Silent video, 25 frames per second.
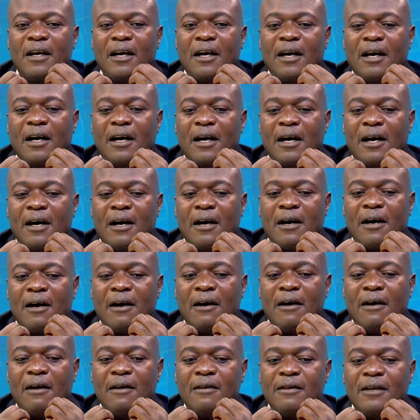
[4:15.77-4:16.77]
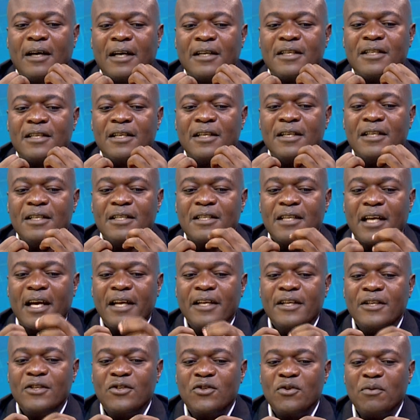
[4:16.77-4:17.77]
that he
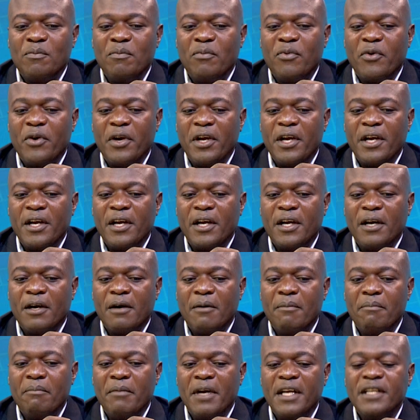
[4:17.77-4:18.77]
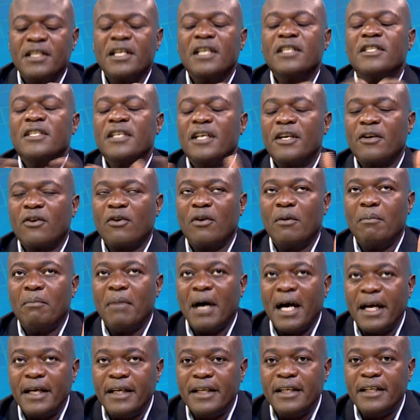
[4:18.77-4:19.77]
decided to bring Major General
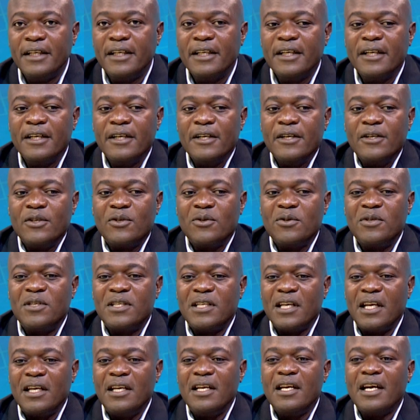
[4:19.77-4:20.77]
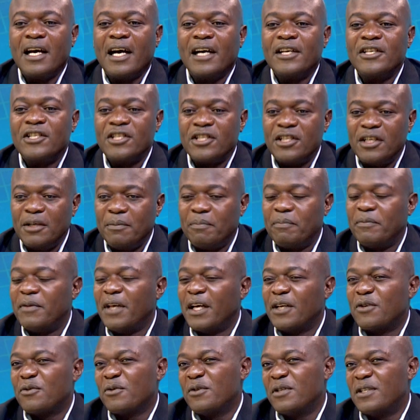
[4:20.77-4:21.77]
Badi to steady a ship
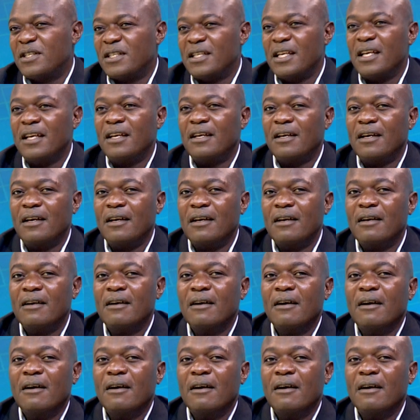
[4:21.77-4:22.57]
that was sinking